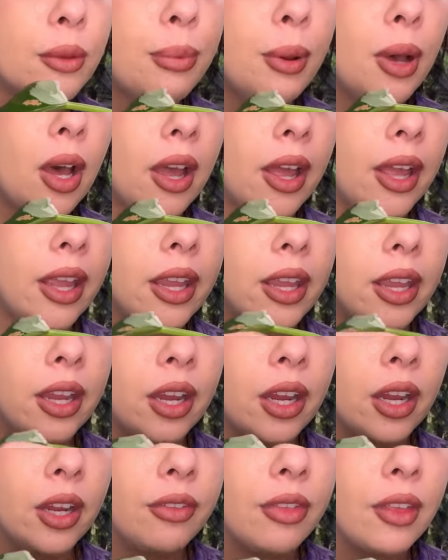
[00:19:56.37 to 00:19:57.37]
pot
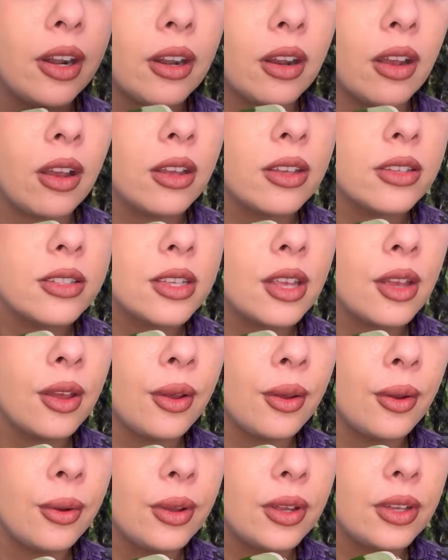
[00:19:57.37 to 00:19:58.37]
here that are
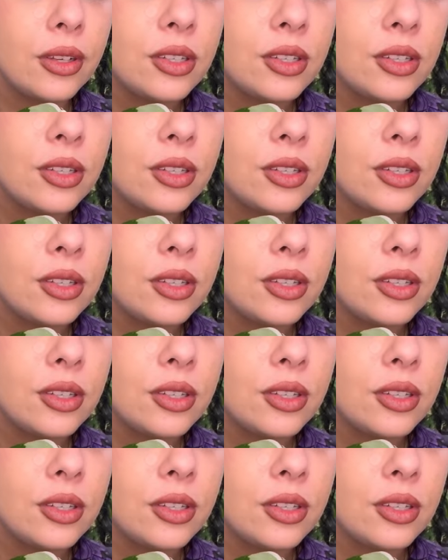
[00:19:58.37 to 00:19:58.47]
also